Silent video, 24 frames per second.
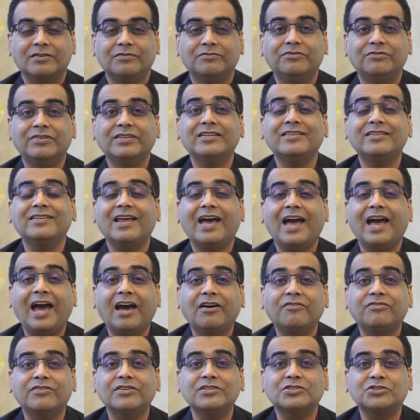with an
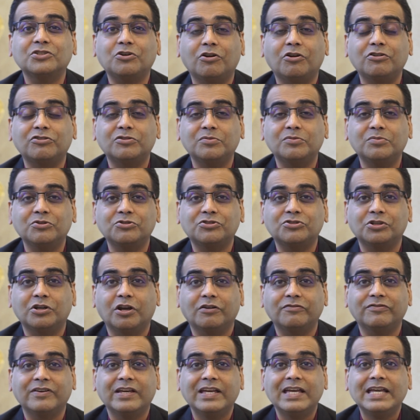average contribution
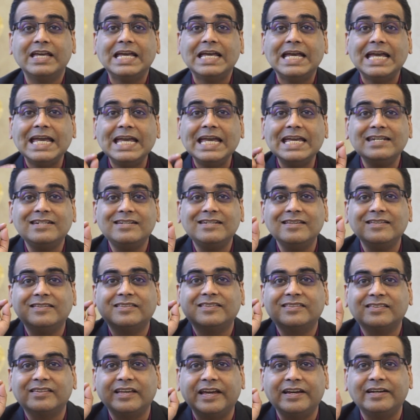of 80
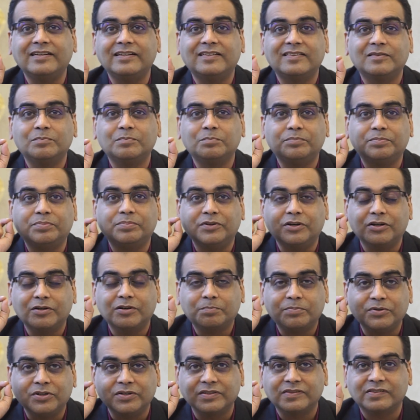cents per
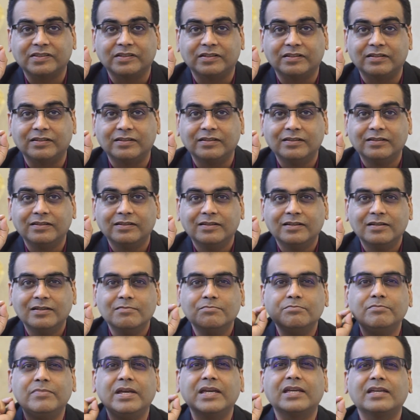person,
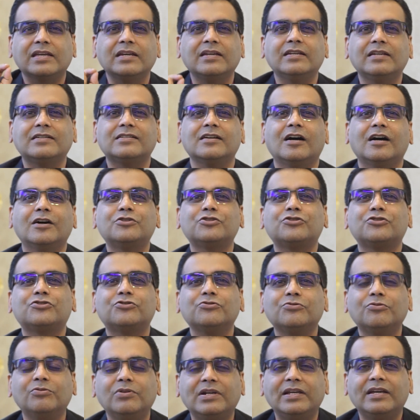making it a
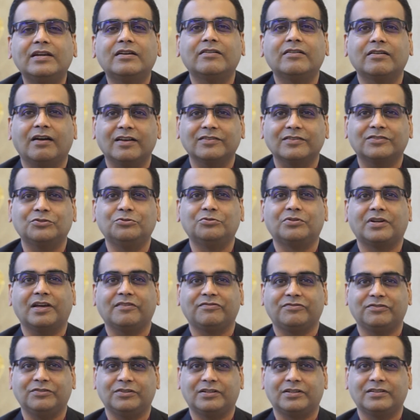truly grassroots
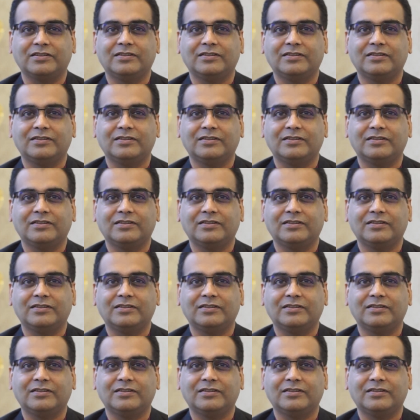effort.